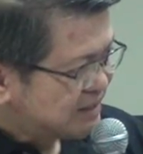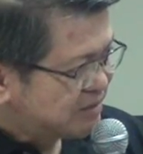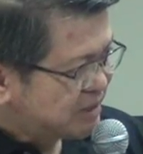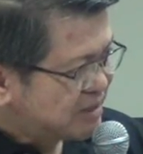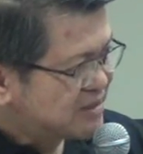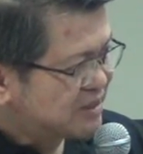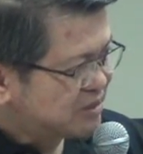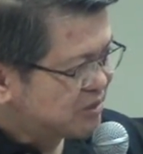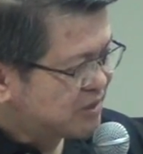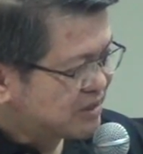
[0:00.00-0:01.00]
Well,
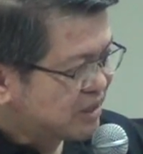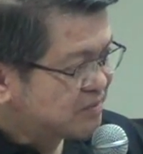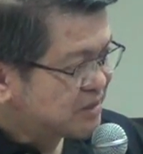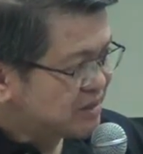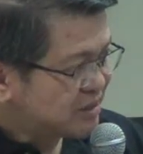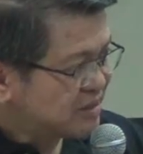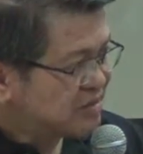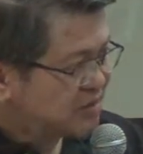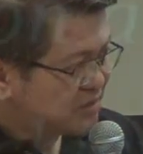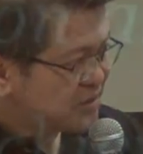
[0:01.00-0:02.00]
listen to what Thomas
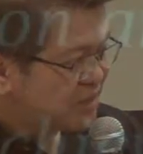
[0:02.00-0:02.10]
Edison will